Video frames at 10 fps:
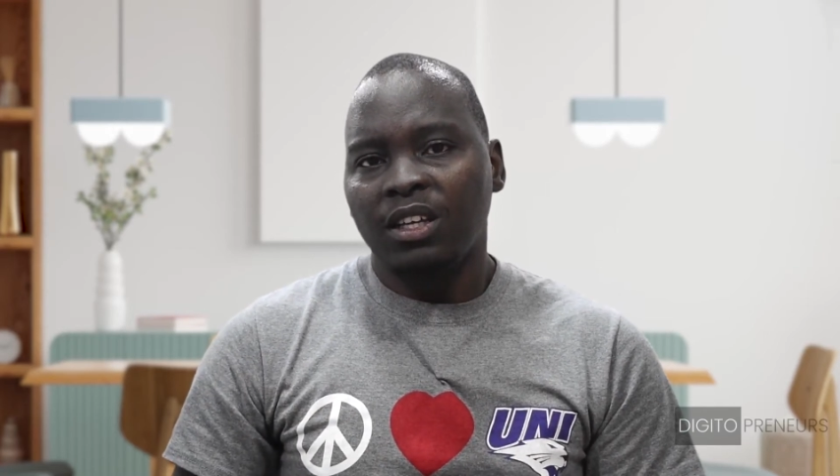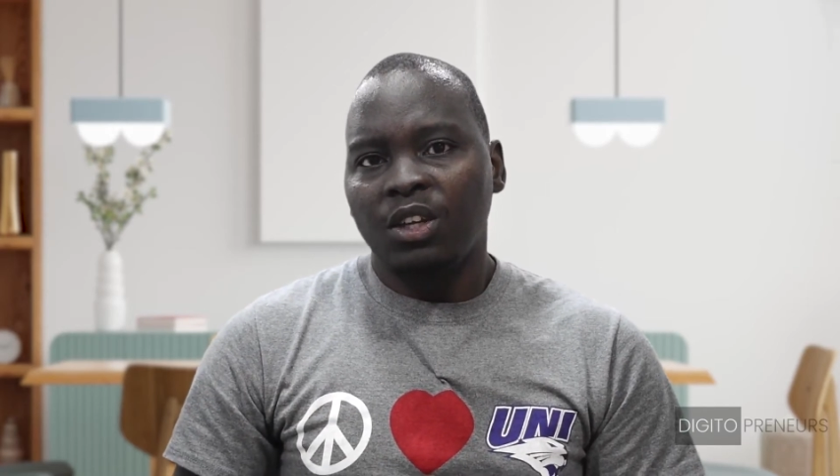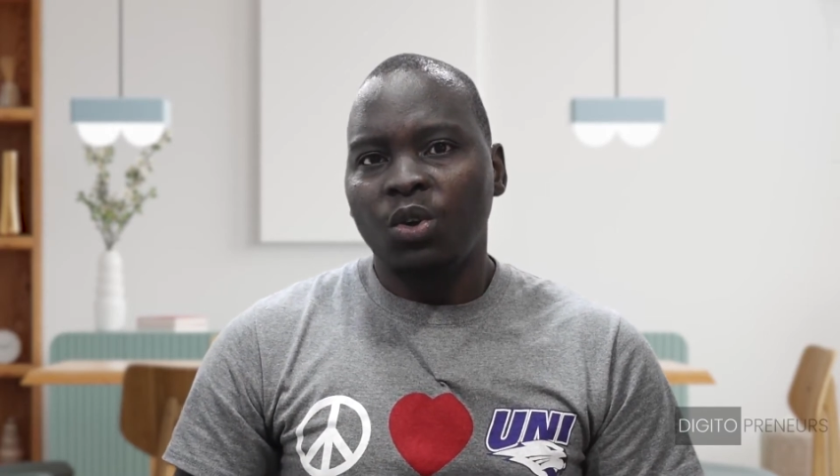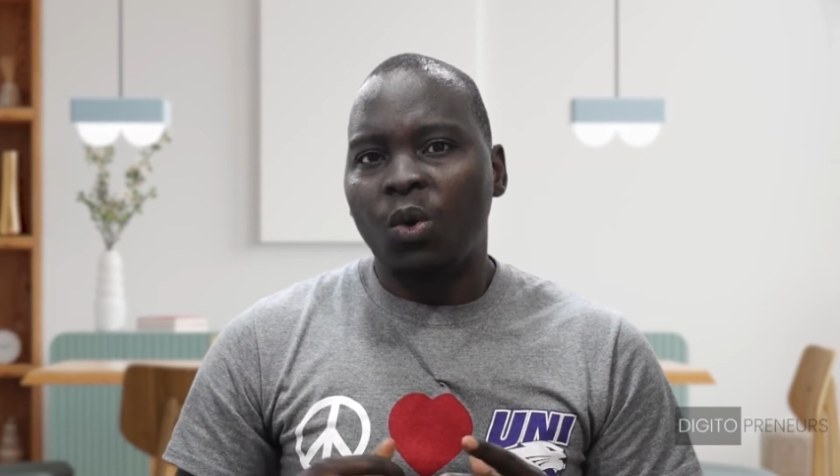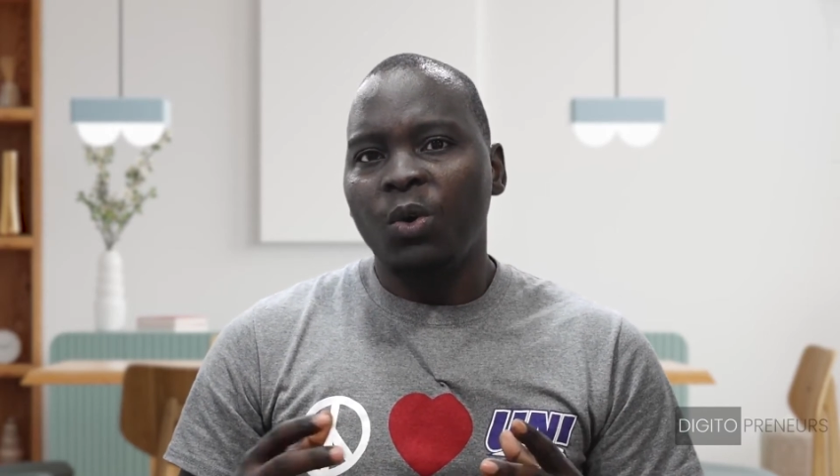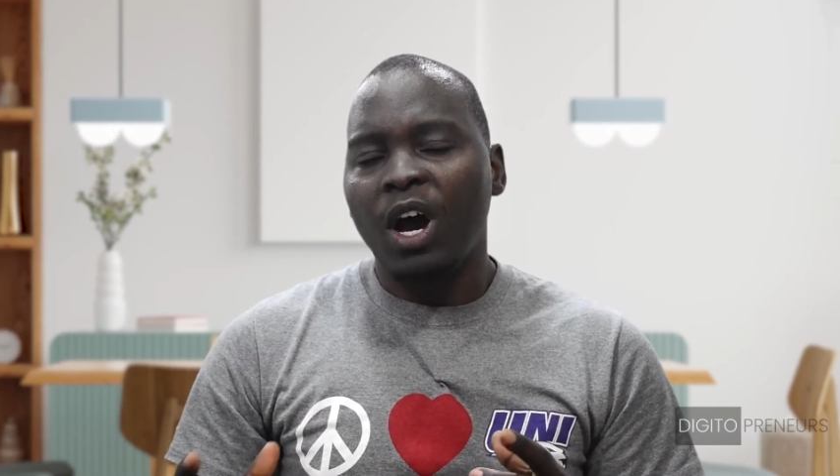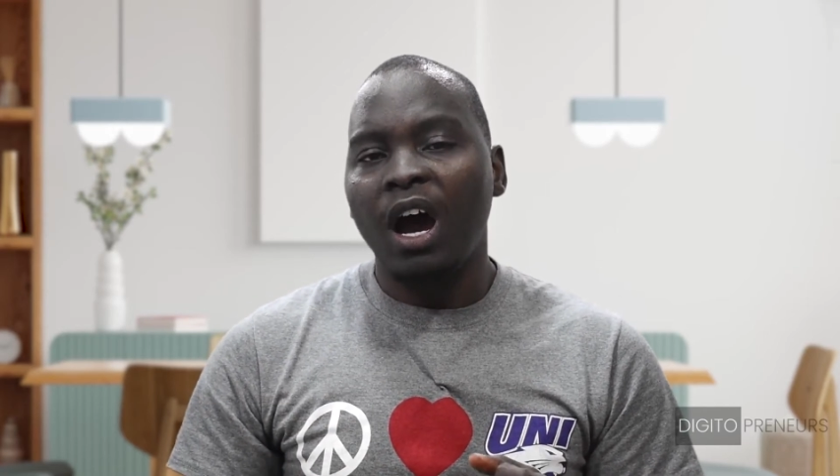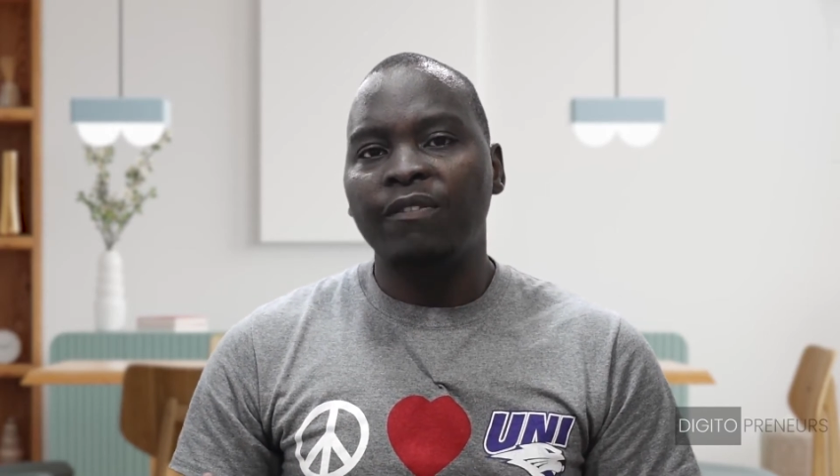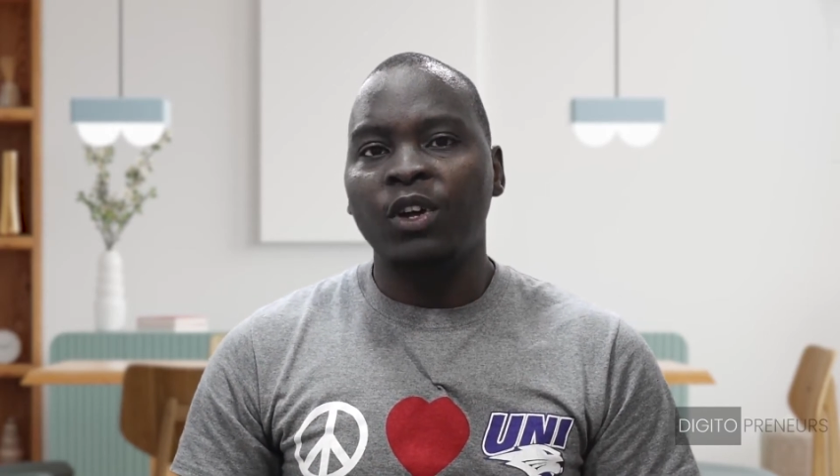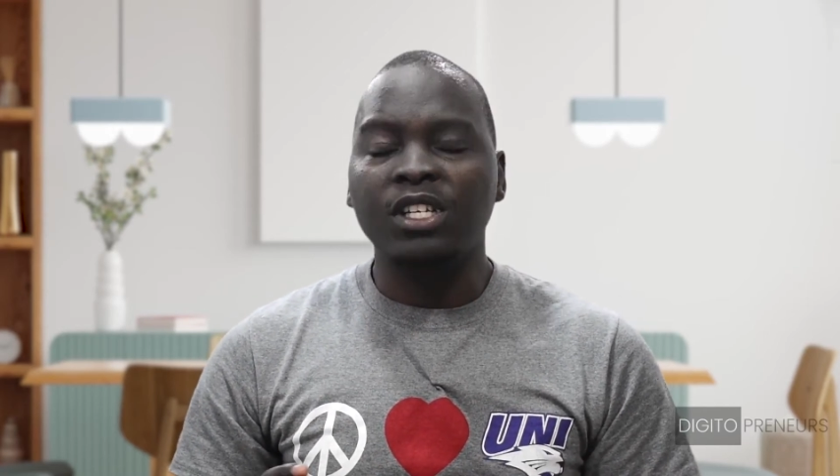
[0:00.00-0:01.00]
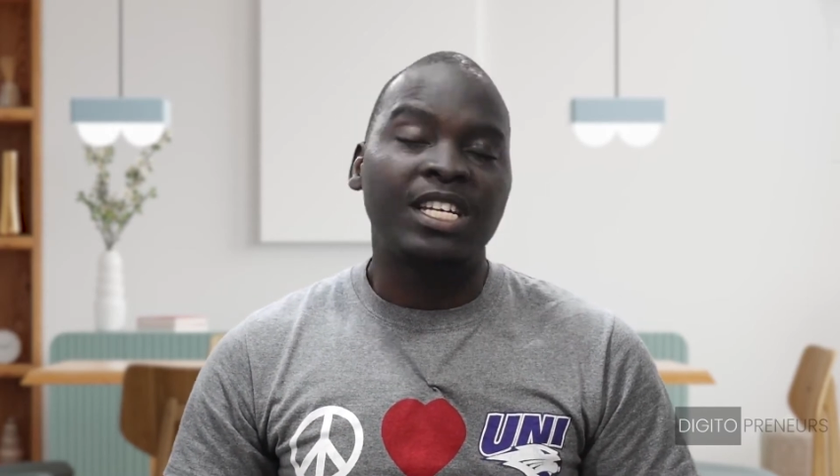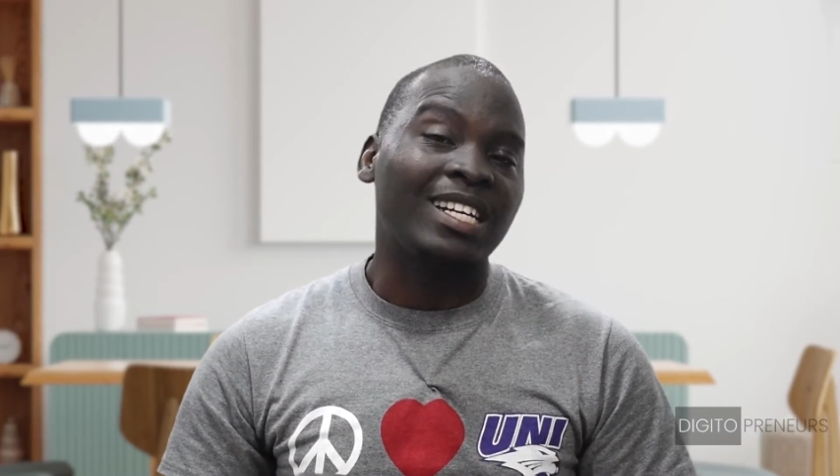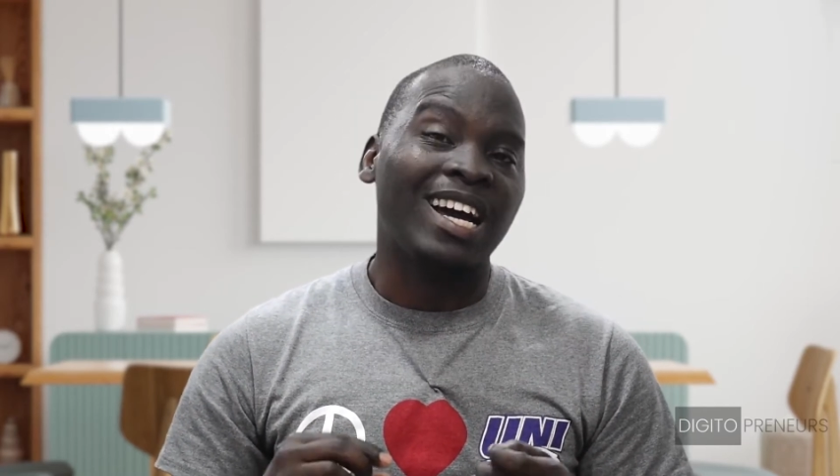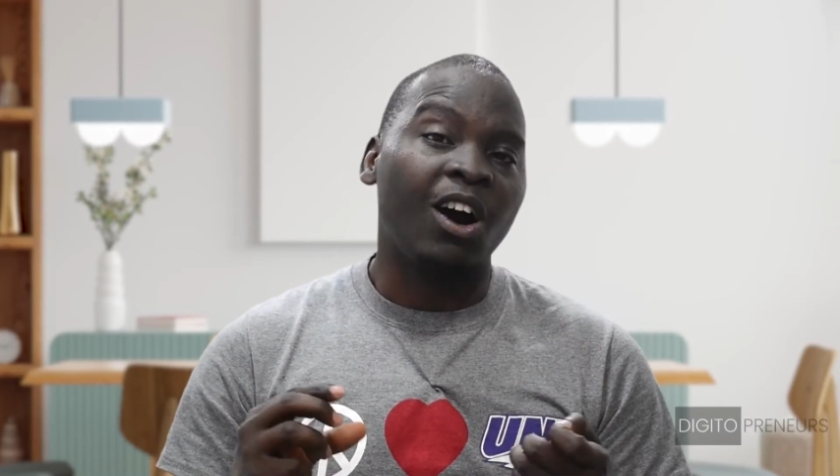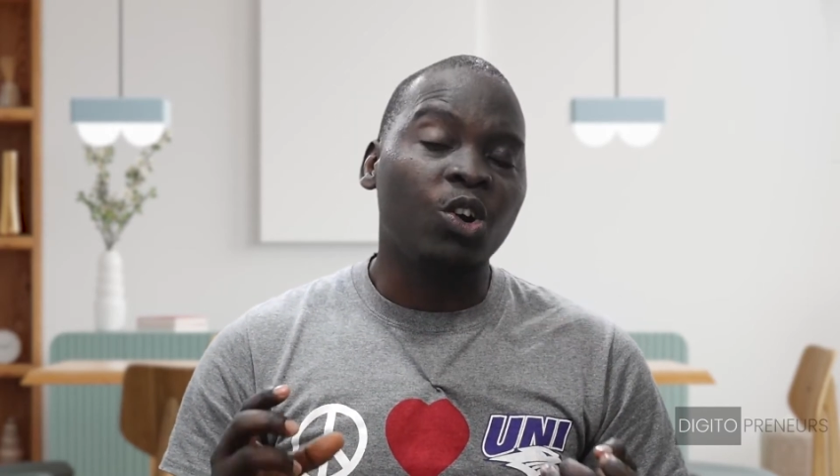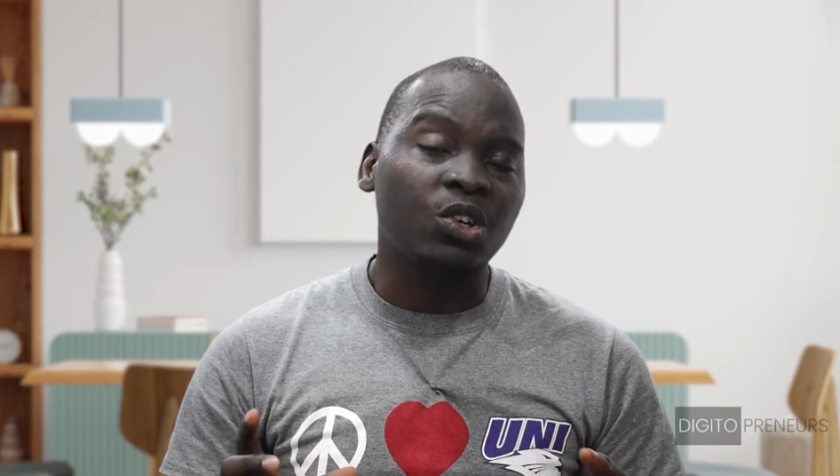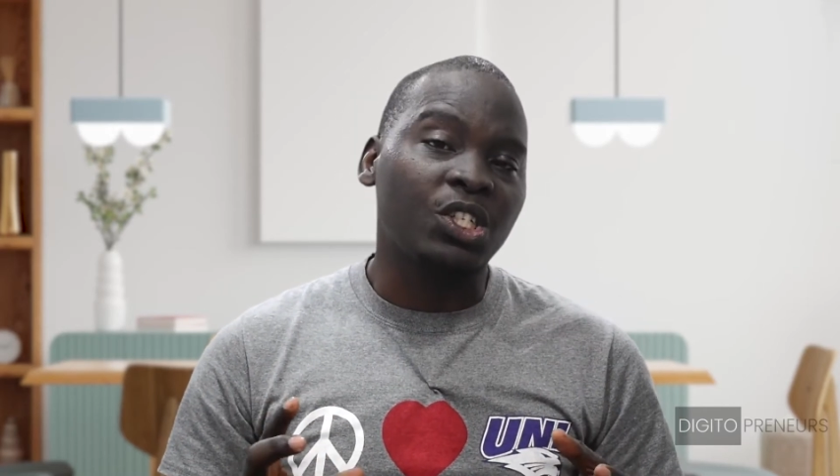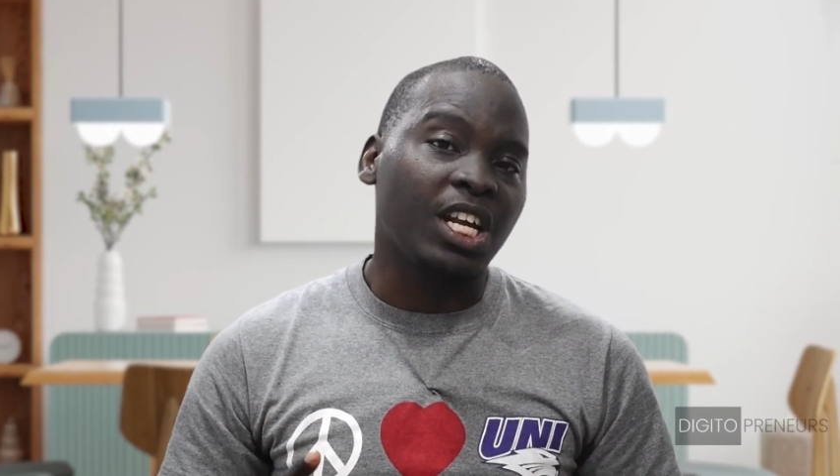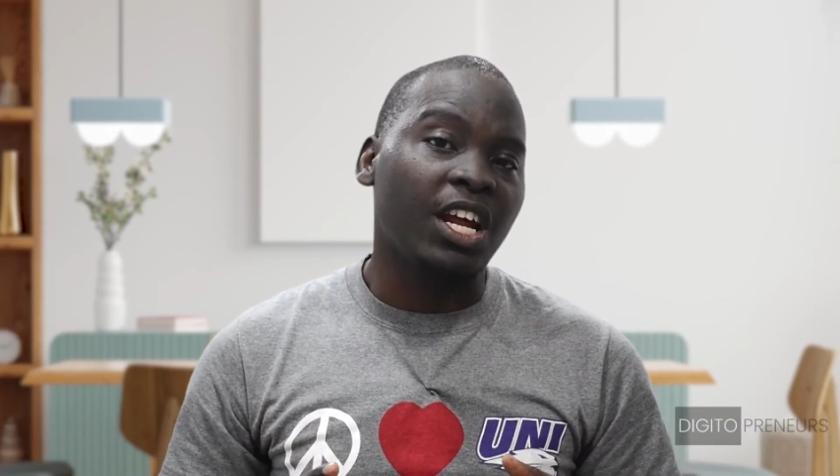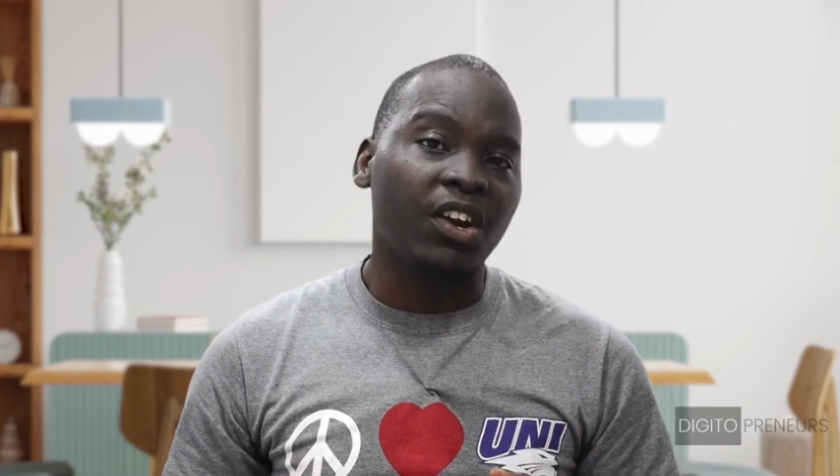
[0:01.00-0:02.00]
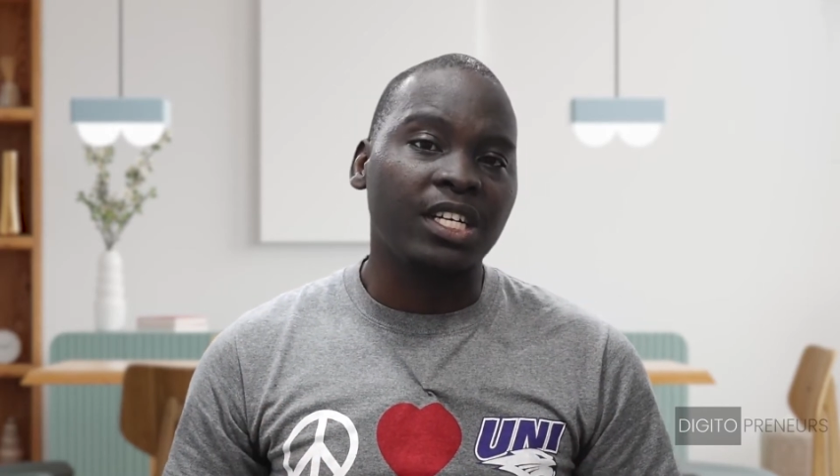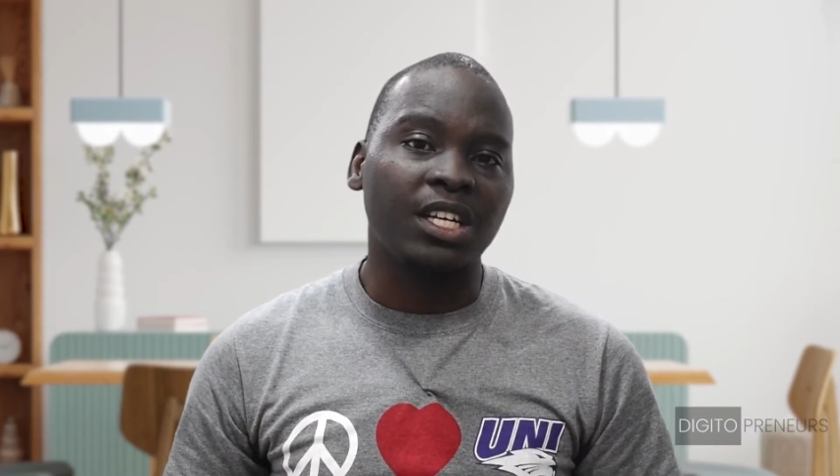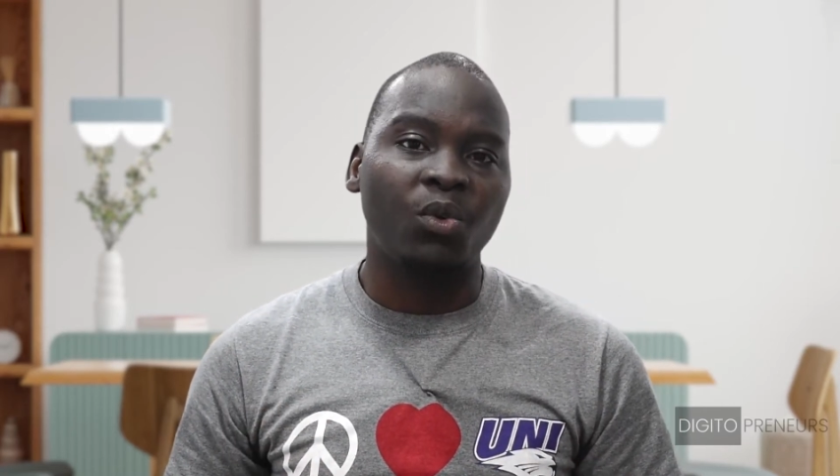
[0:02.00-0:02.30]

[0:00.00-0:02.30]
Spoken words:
you could have those that are auto-generated,